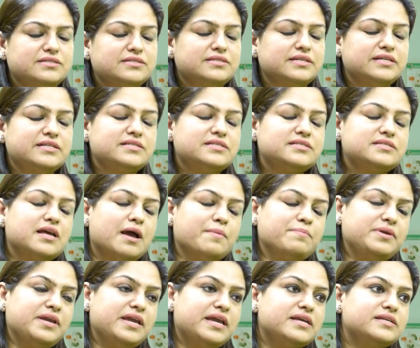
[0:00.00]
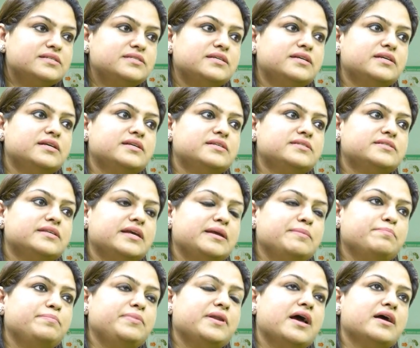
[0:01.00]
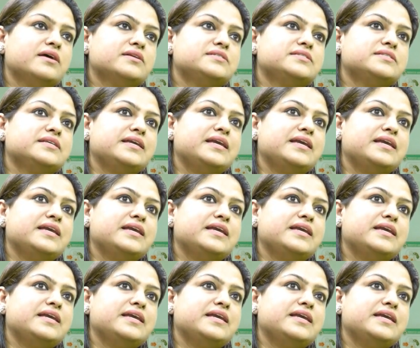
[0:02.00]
in some cases implants